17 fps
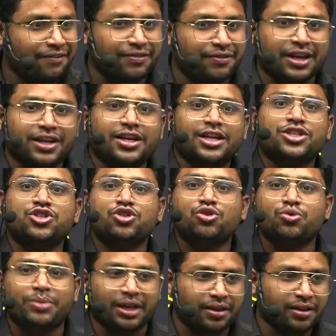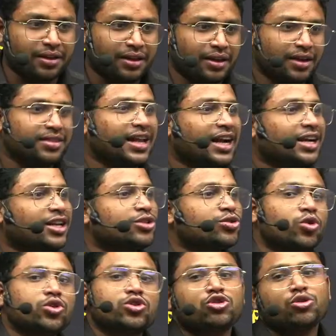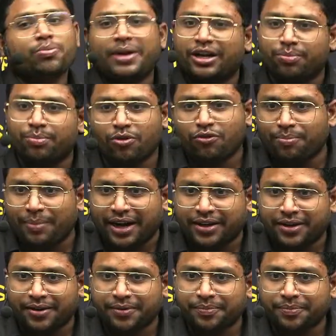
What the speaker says: we are consuming, that is also made up of matter.